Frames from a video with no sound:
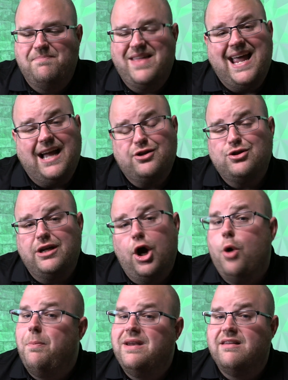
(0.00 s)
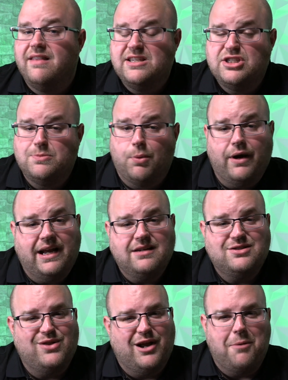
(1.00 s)
They actually opened this spring,
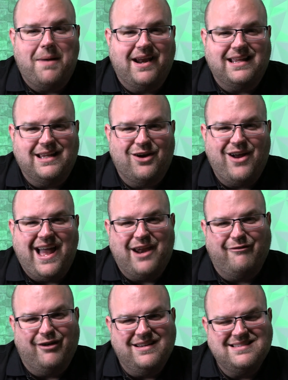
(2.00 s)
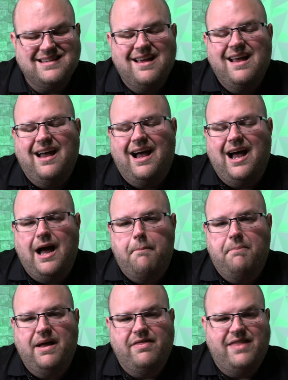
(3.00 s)
so they're about a year ahead of us,
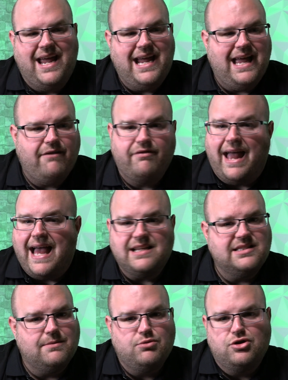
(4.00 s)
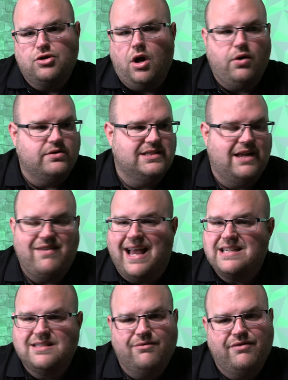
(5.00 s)
but they have had some struggles. They've
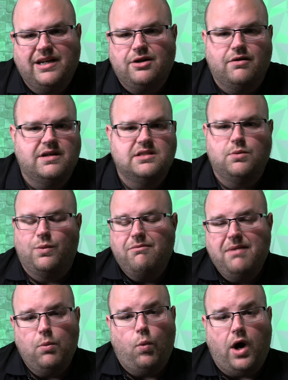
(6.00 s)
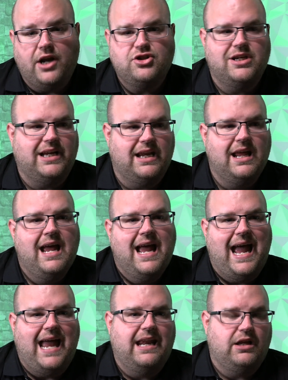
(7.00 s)
had some victories, and we've been watching,
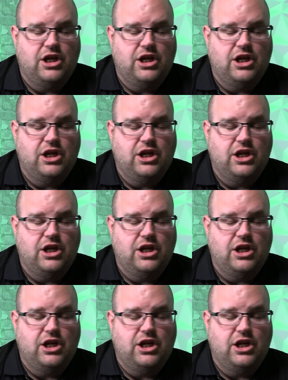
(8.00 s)
and